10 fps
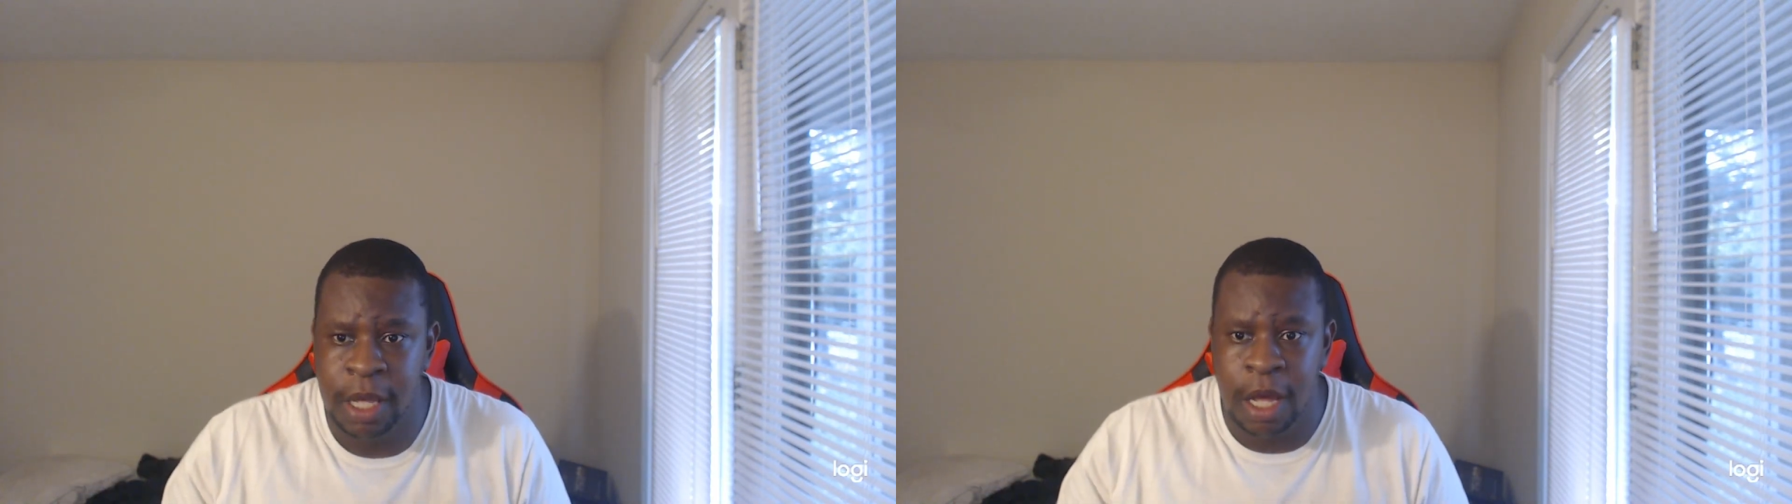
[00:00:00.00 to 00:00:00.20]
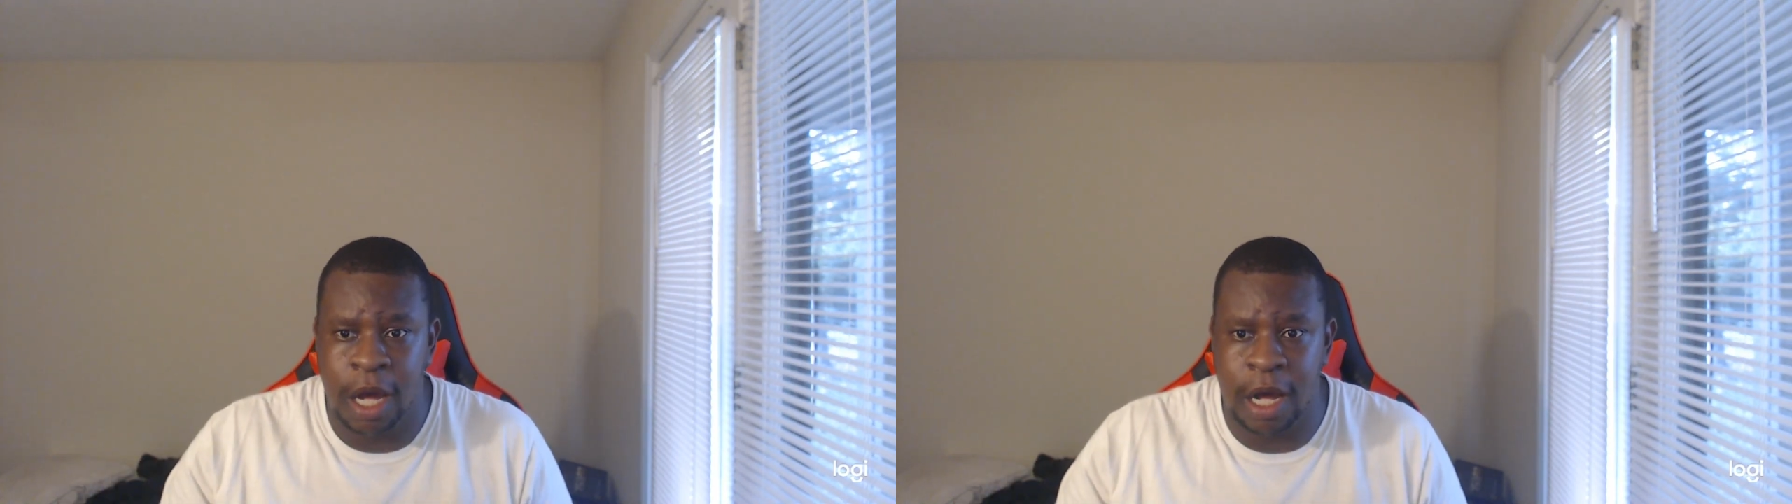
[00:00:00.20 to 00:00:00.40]

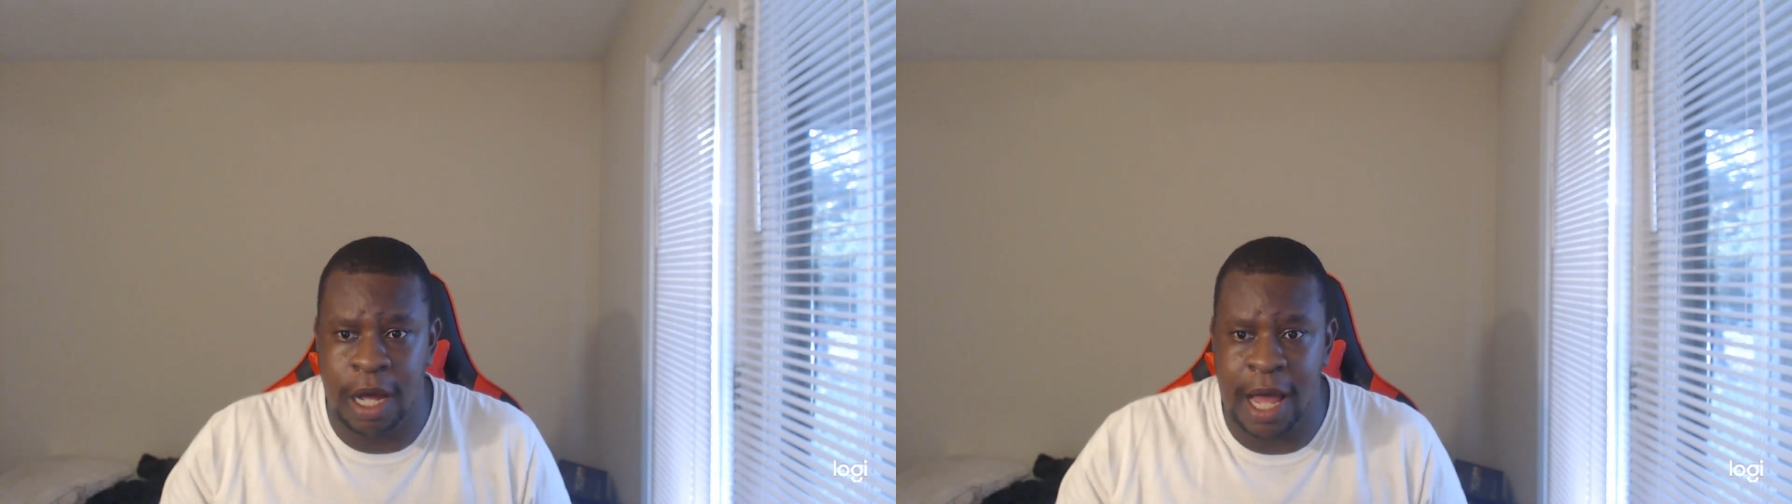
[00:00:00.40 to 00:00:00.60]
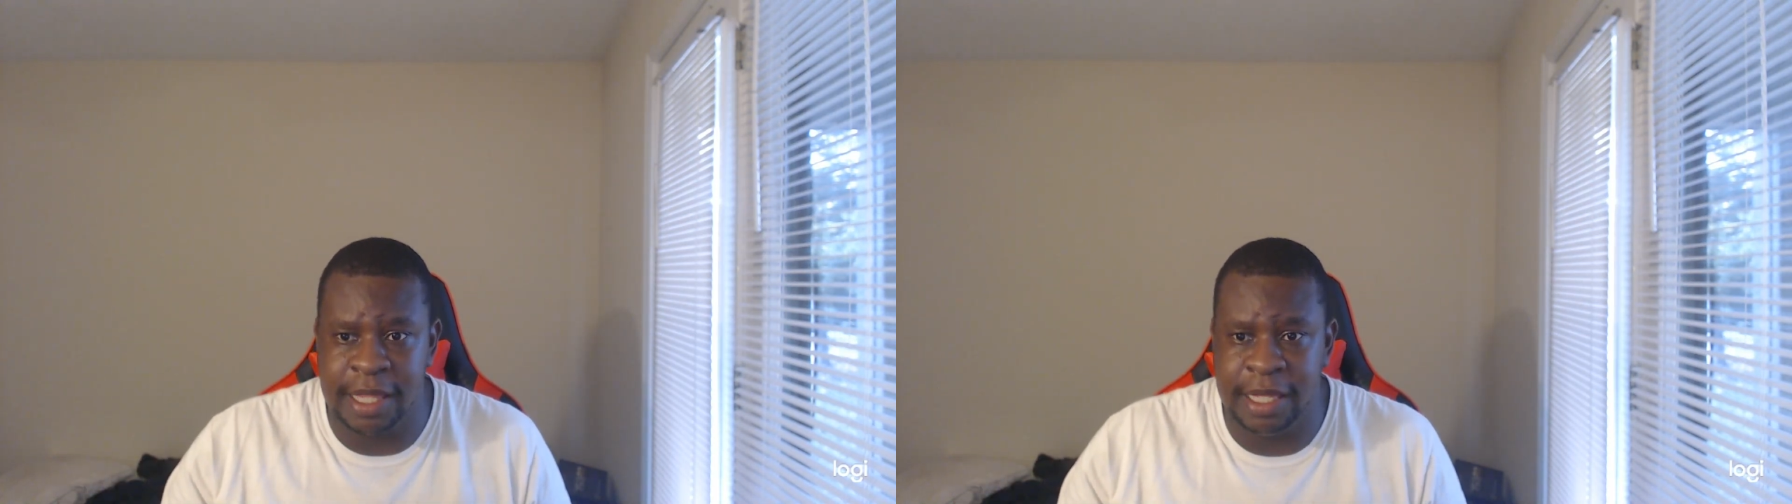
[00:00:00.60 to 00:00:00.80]

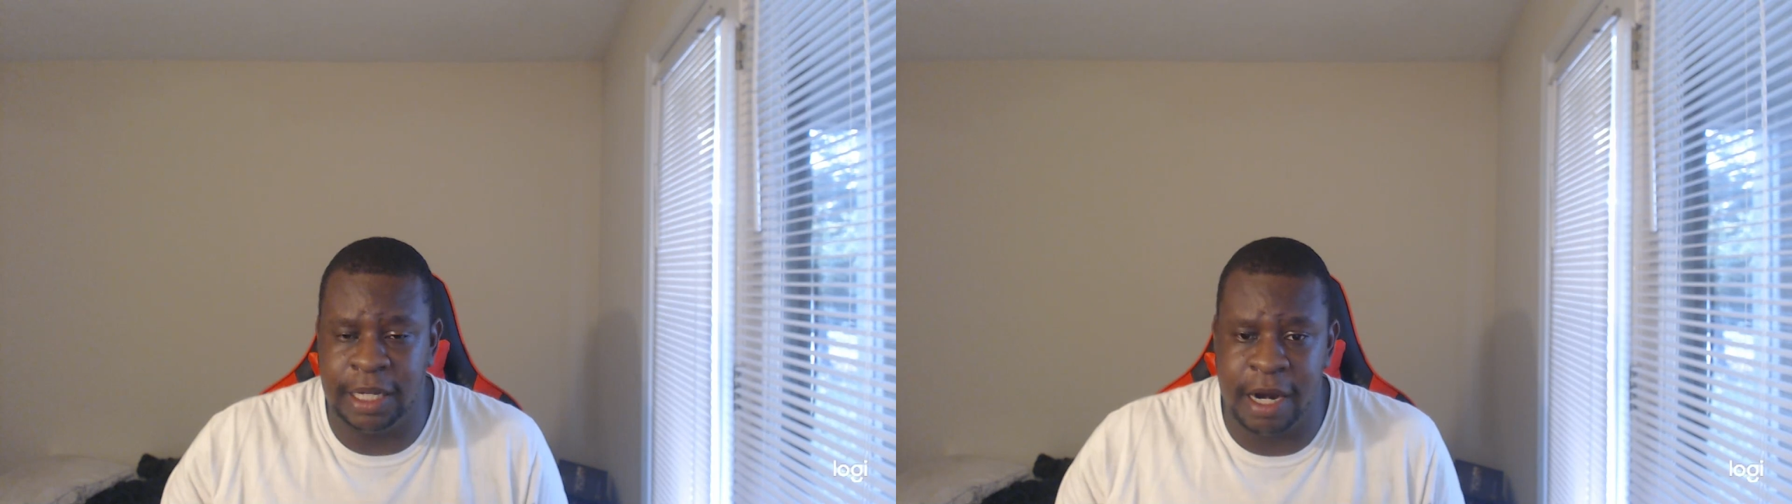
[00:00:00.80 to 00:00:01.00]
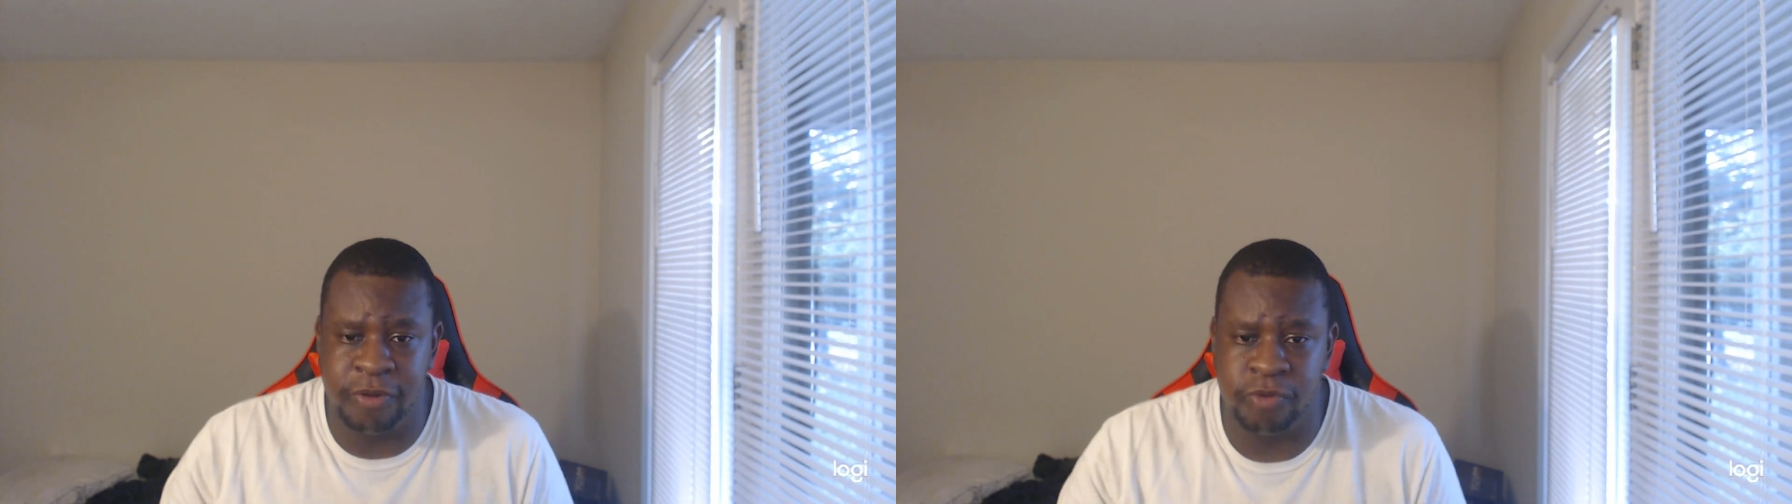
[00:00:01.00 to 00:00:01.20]
I think a
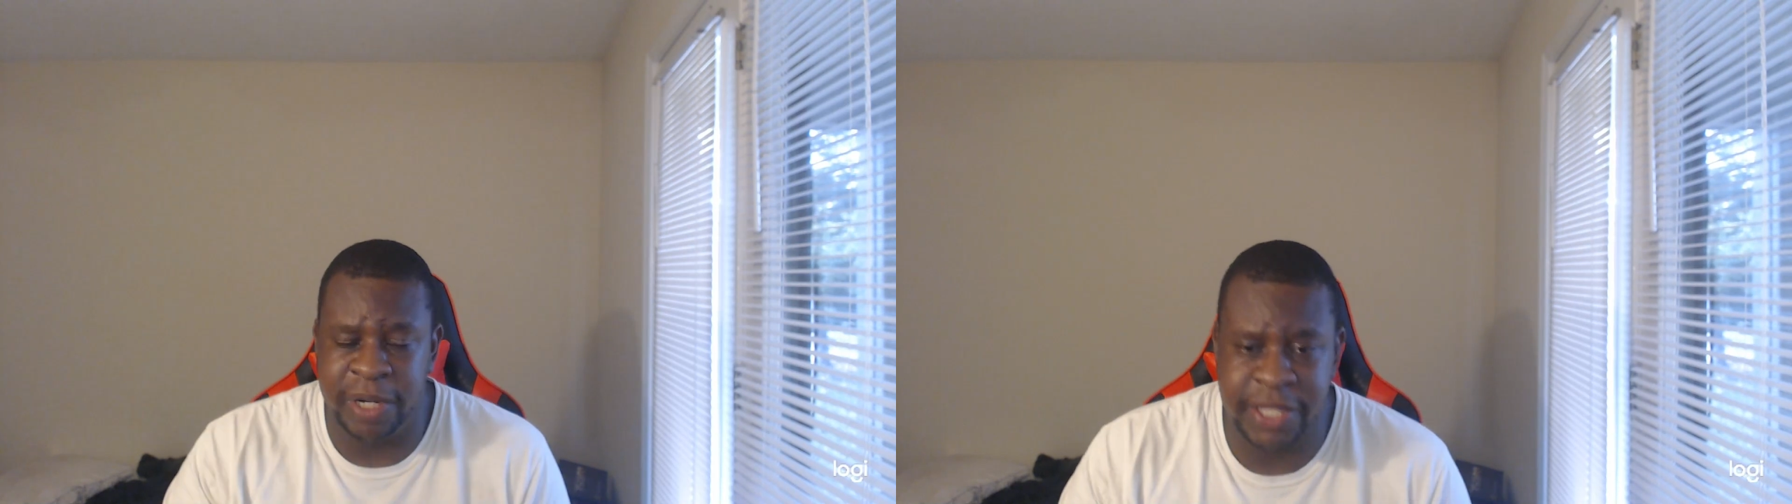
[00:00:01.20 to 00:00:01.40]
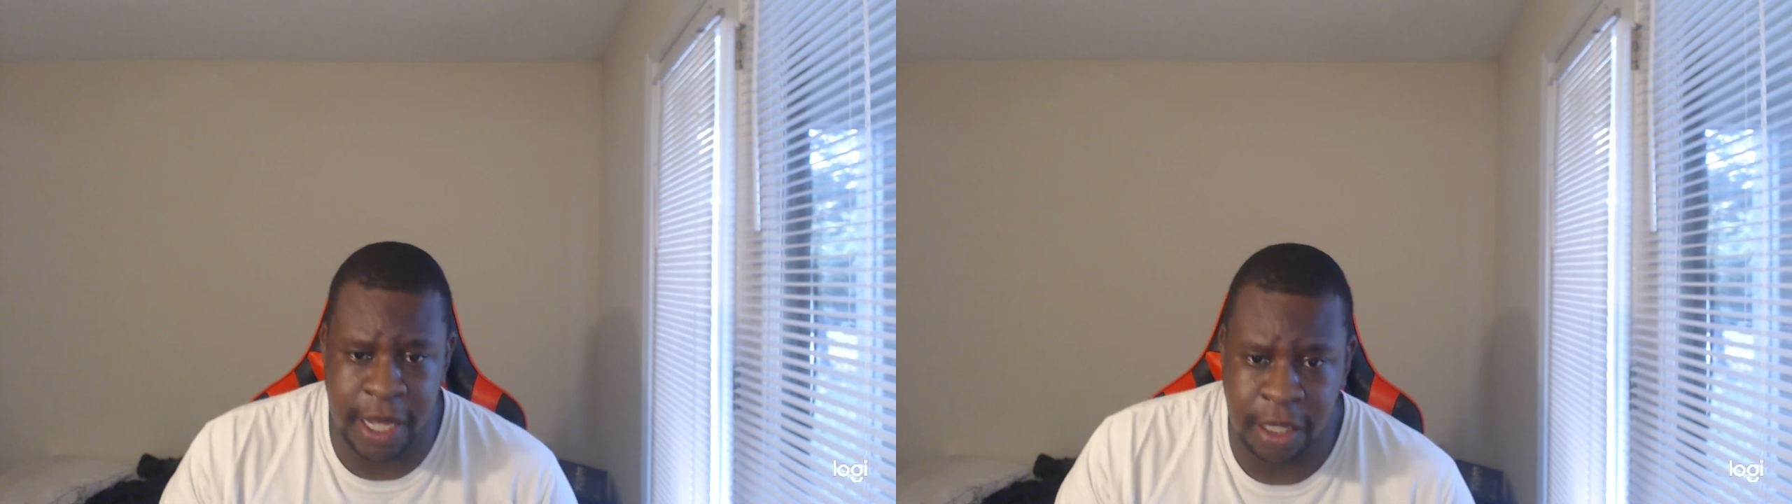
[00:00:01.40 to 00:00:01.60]
lot of
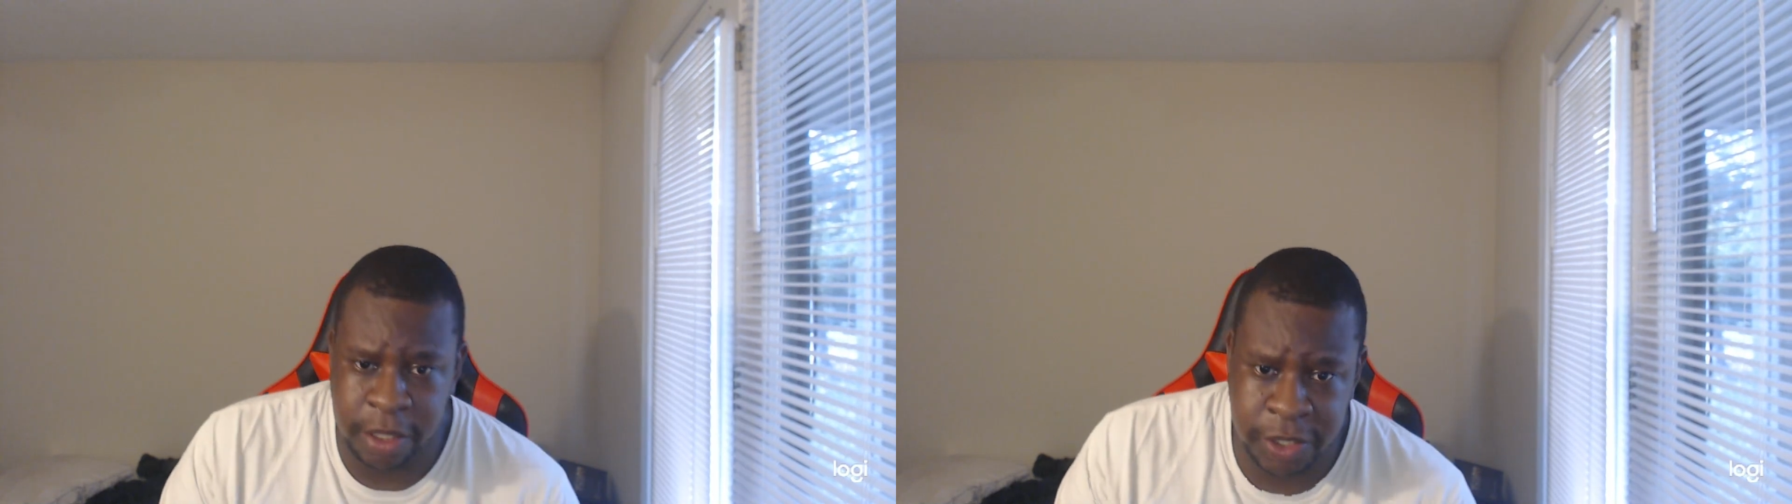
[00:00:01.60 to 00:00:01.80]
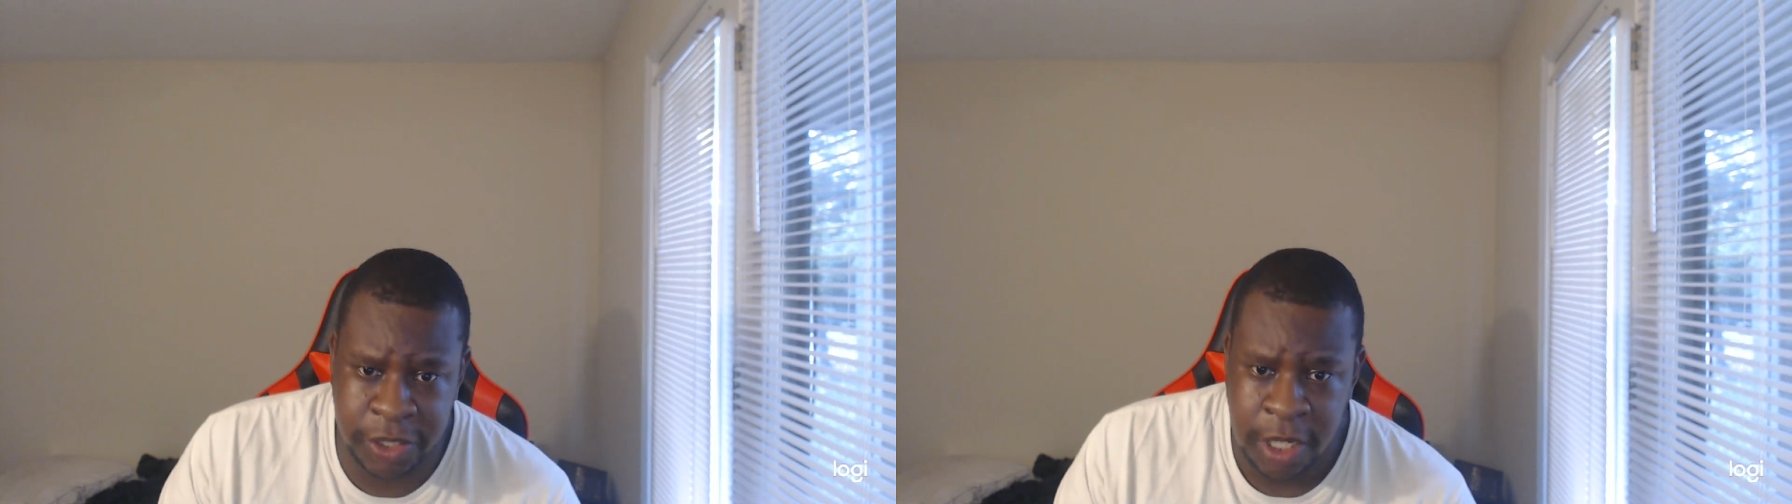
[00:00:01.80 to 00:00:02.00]

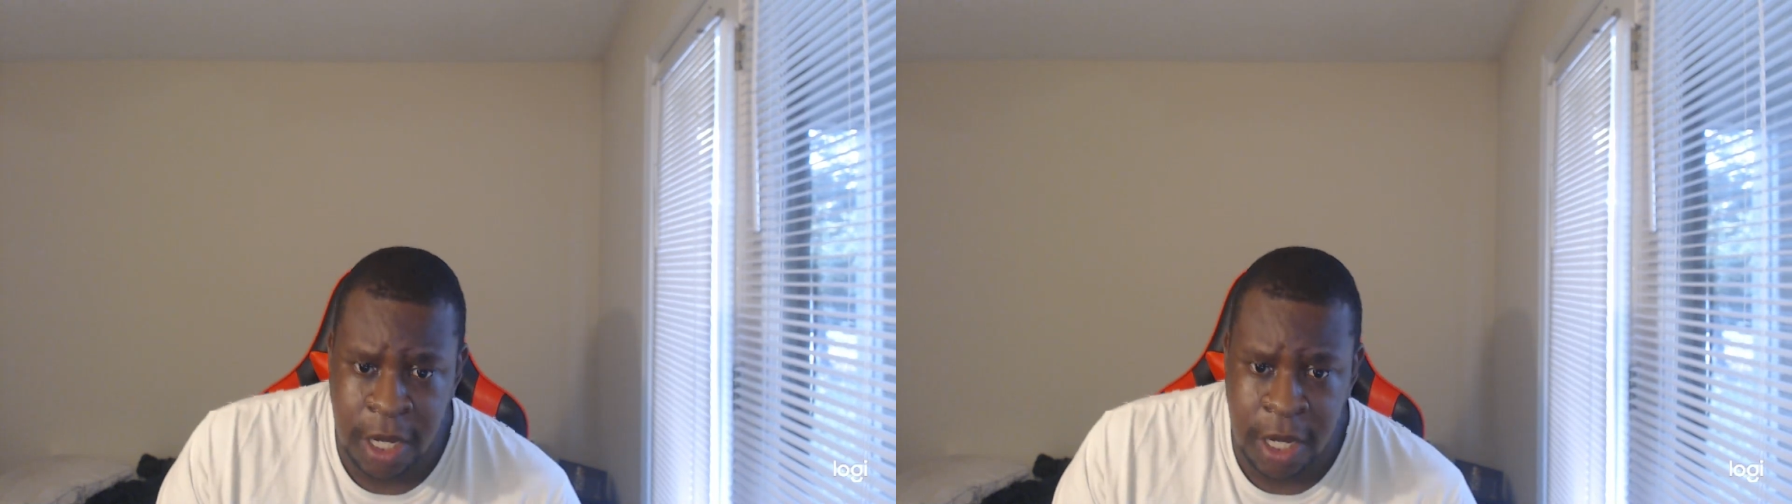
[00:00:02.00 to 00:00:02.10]
retailers